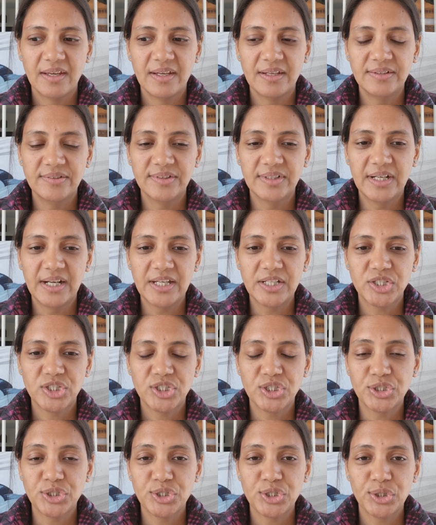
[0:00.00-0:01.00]
in
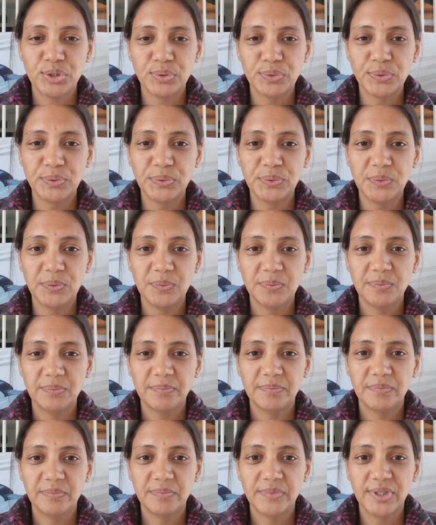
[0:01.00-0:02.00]
relation to,
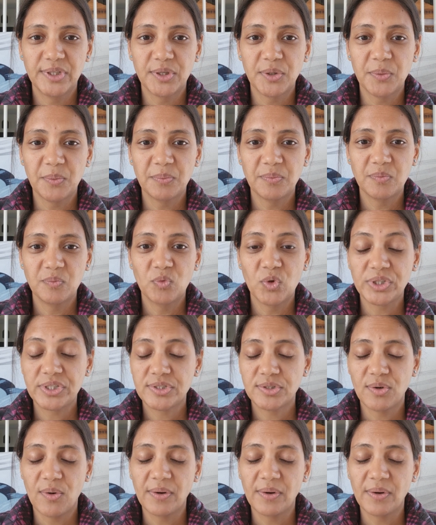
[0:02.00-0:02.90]
what's